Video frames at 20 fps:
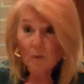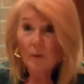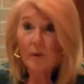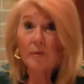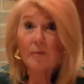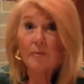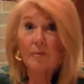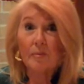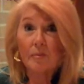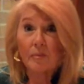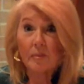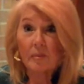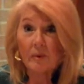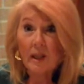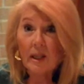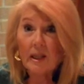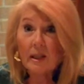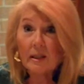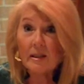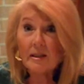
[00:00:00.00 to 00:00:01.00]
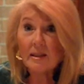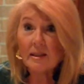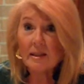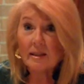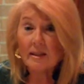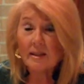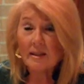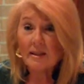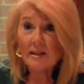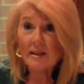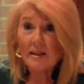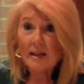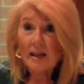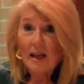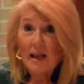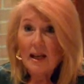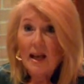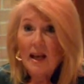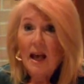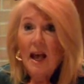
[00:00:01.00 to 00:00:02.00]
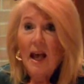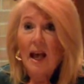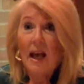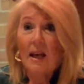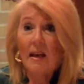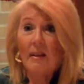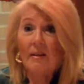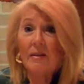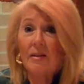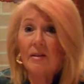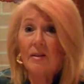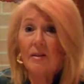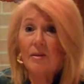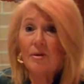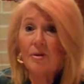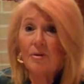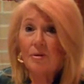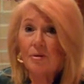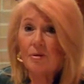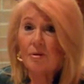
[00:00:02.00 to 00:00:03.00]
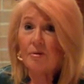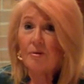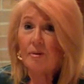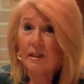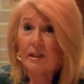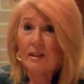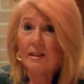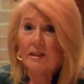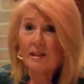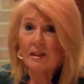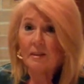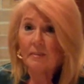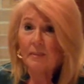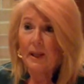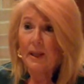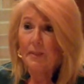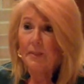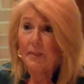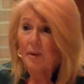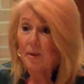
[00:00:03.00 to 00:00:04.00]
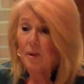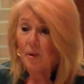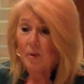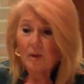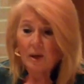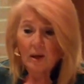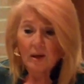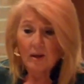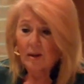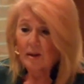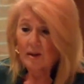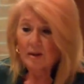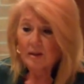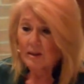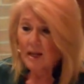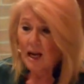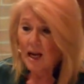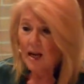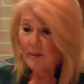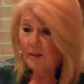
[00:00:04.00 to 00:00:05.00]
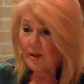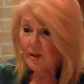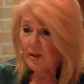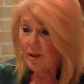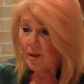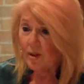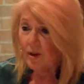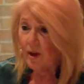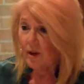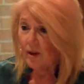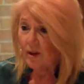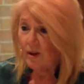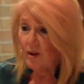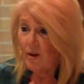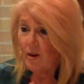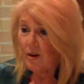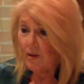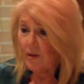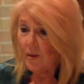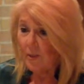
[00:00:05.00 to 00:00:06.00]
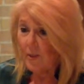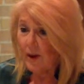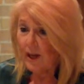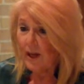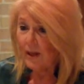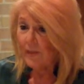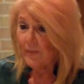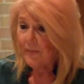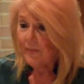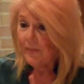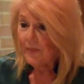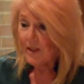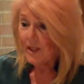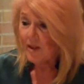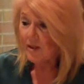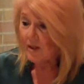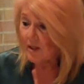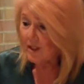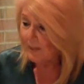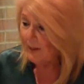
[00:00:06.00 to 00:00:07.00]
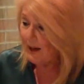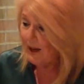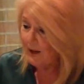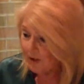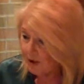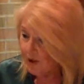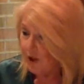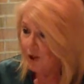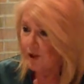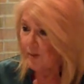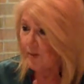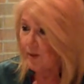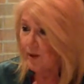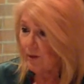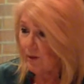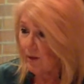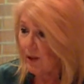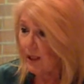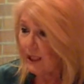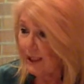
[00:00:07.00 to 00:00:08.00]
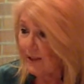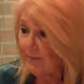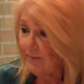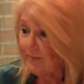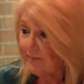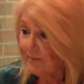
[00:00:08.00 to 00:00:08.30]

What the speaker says: with innocence and the true innocent people who are damaged all along the way. So it's about judgment, really.